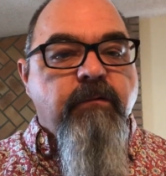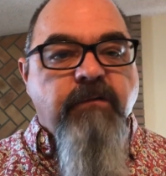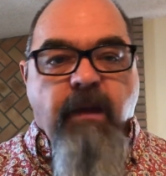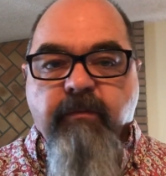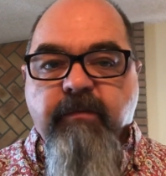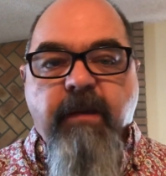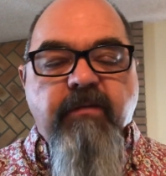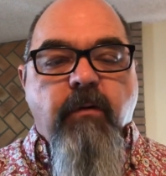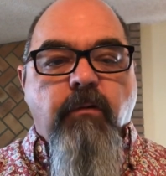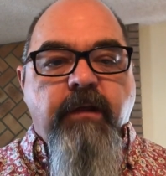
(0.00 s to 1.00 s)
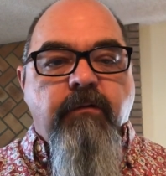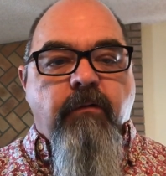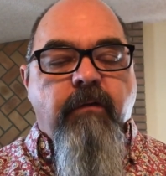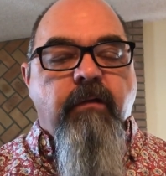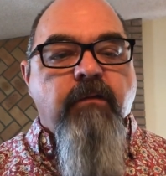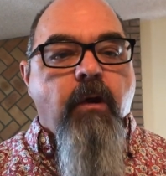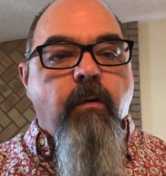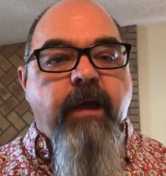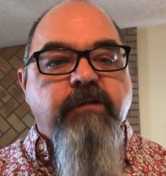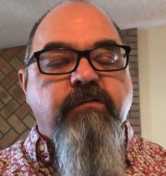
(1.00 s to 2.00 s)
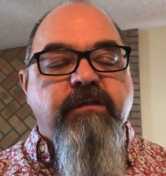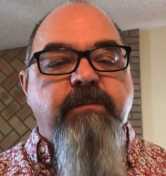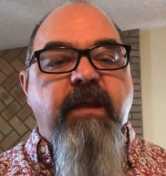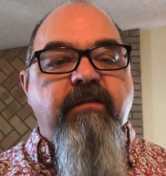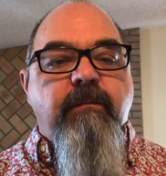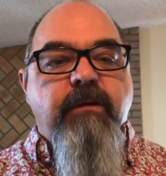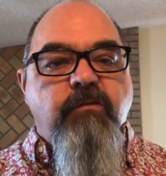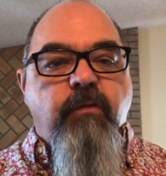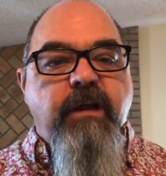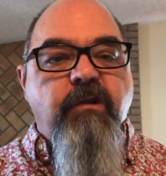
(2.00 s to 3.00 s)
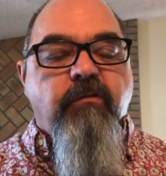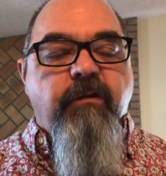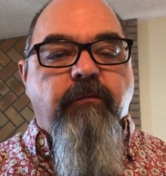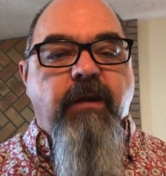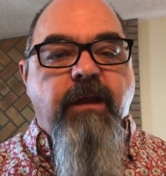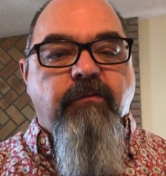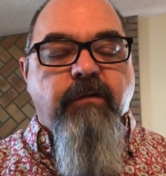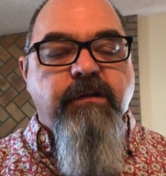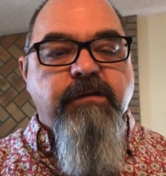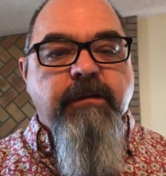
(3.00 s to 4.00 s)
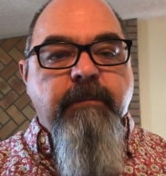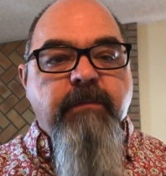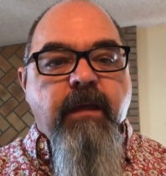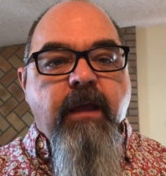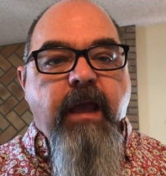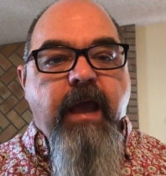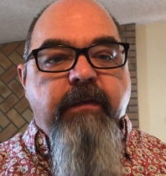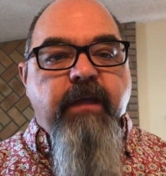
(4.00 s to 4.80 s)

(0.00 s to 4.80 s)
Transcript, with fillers: double spaced only. There's no extra spacing between your different entries. And